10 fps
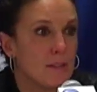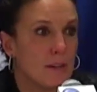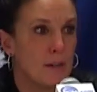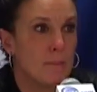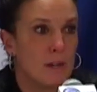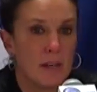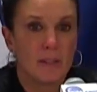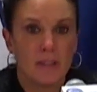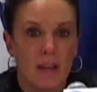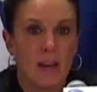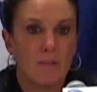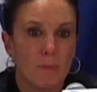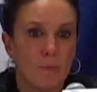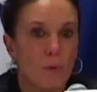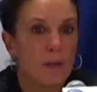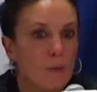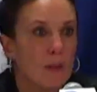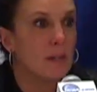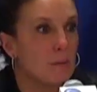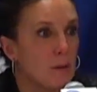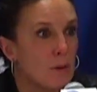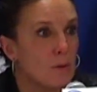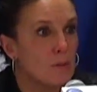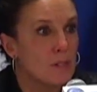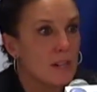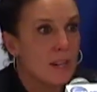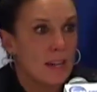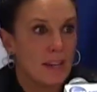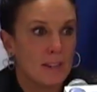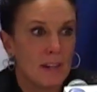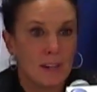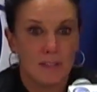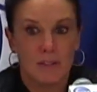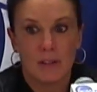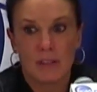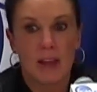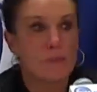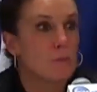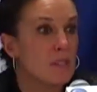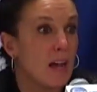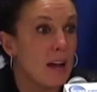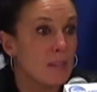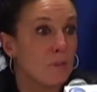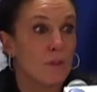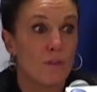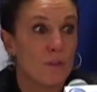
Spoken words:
And to have a point, a wing, and a post, and have some size for the